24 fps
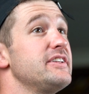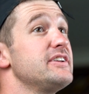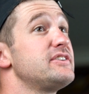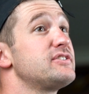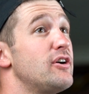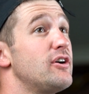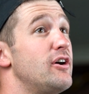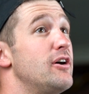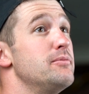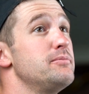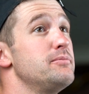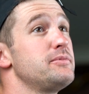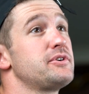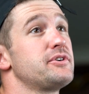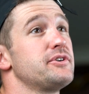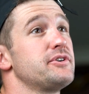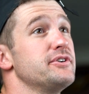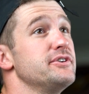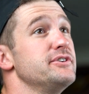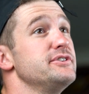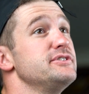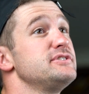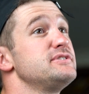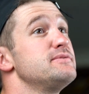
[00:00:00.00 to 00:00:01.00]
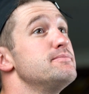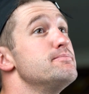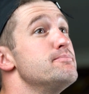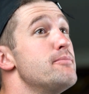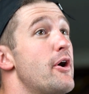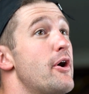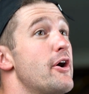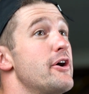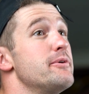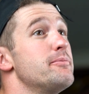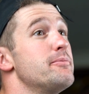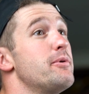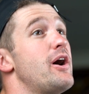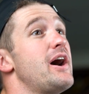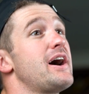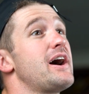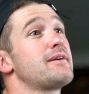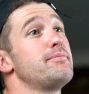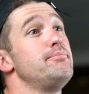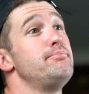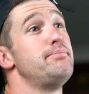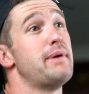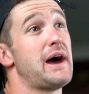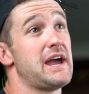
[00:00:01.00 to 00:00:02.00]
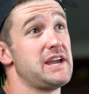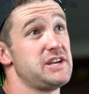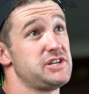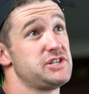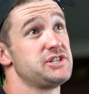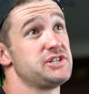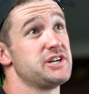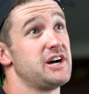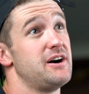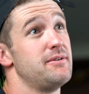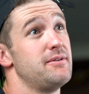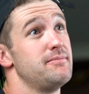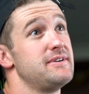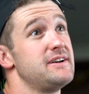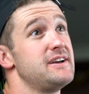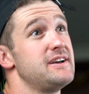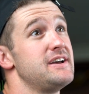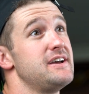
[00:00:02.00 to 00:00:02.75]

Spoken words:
the Tom Cruise motorbike base jump.